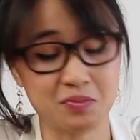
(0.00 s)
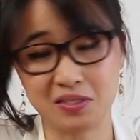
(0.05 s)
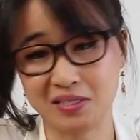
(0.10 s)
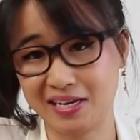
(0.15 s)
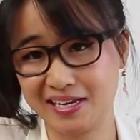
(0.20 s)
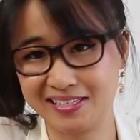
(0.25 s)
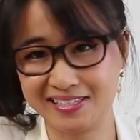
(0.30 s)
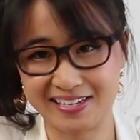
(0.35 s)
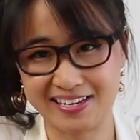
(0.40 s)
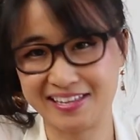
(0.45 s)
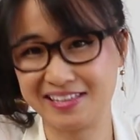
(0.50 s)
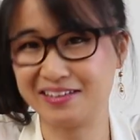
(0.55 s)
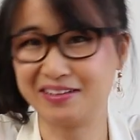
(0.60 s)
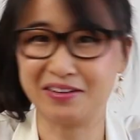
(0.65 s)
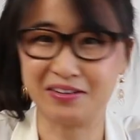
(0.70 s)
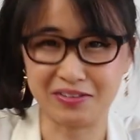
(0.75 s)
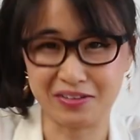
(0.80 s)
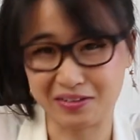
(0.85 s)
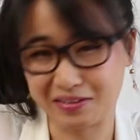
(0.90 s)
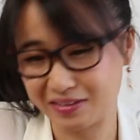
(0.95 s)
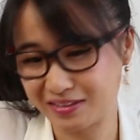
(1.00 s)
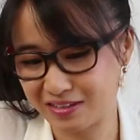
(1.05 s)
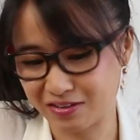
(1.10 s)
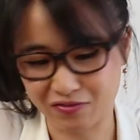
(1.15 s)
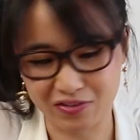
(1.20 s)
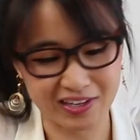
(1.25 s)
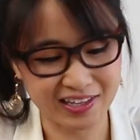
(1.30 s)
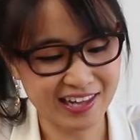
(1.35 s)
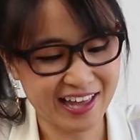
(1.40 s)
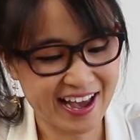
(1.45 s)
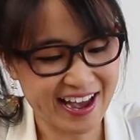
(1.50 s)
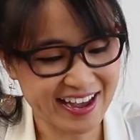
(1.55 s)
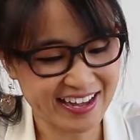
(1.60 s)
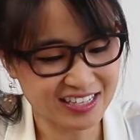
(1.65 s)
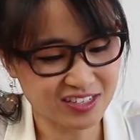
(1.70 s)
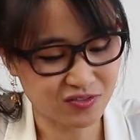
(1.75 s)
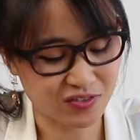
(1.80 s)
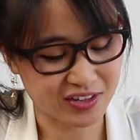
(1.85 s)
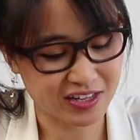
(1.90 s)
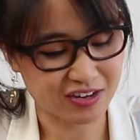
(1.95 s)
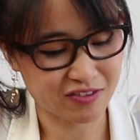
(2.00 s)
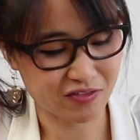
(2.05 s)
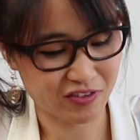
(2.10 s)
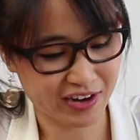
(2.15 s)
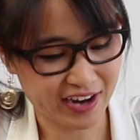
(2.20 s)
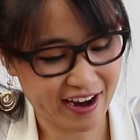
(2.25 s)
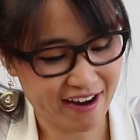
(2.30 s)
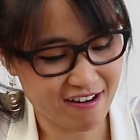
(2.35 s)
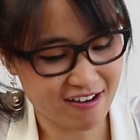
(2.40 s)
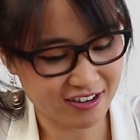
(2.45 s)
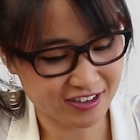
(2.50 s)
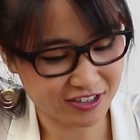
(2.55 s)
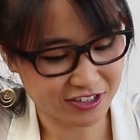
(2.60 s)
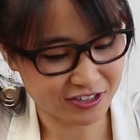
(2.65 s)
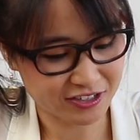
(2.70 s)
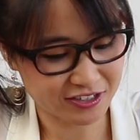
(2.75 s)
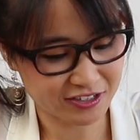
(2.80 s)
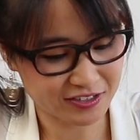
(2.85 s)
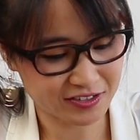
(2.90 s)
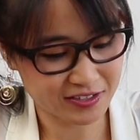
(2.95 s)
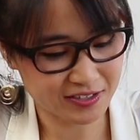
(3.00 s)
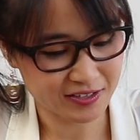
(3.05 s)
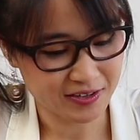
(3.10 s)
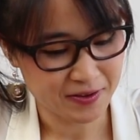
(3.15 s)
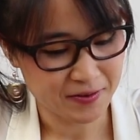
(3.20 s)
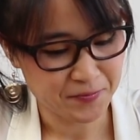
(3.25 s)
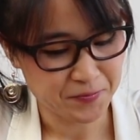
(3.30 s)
besides like all the different lines for the different characters.